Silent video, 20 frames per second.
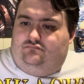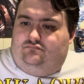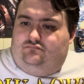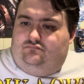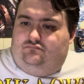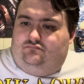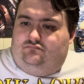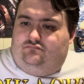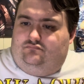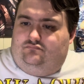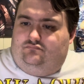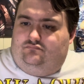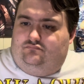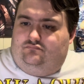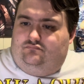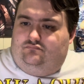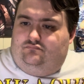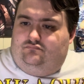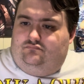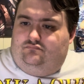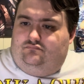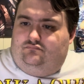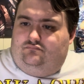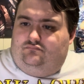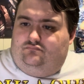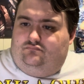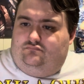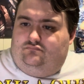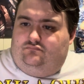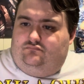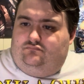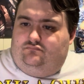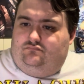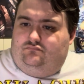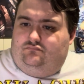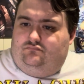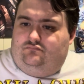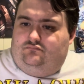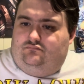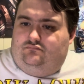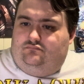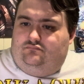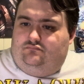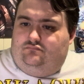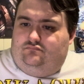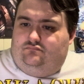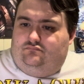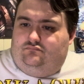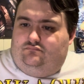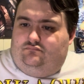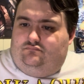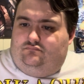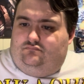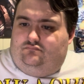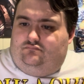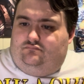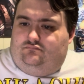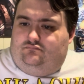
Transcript: Nobody speaks.